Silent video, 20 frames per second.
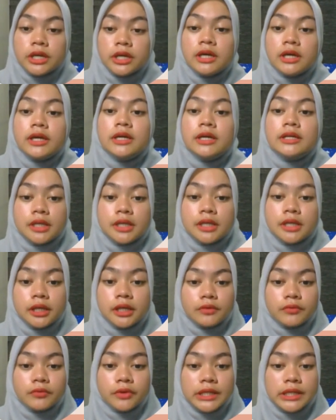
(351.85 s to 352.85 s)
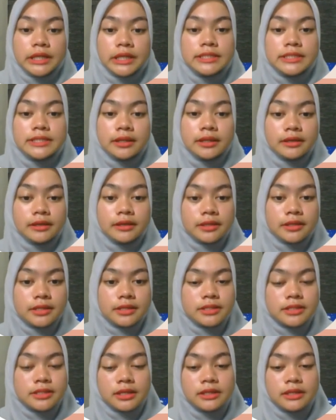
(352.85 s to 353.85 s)
Second one is thinking
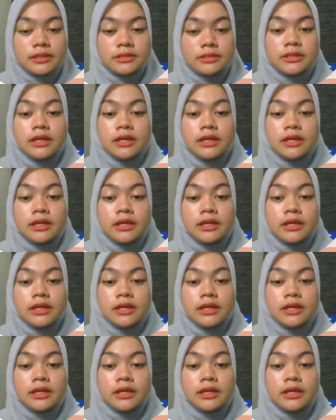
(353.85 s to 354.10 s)
skills,